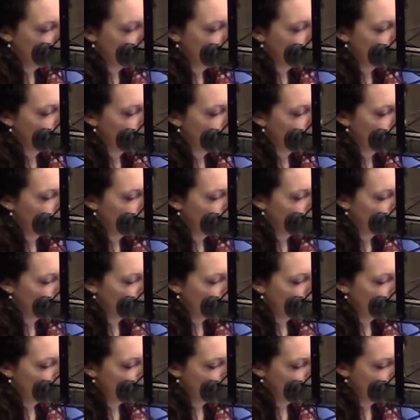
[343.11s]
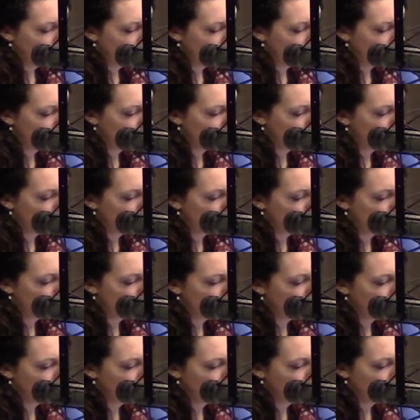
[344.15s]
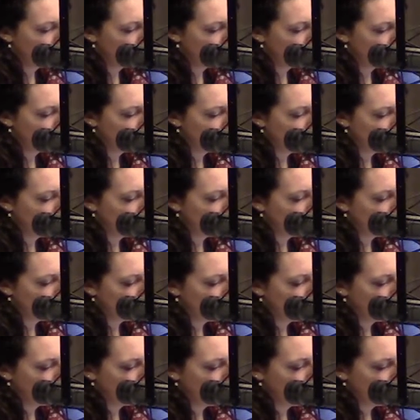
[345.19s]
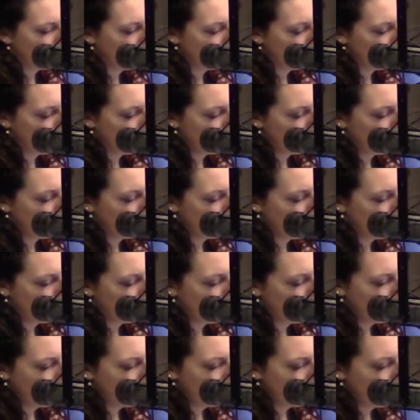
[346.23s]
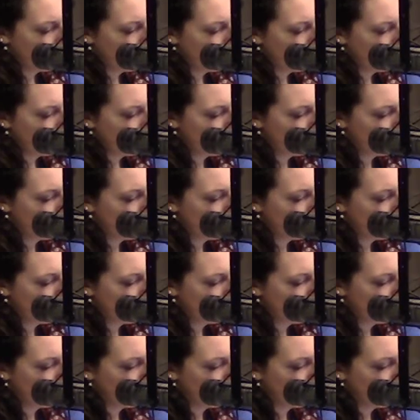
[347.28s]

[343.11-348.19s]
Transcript: This person isn't speaking.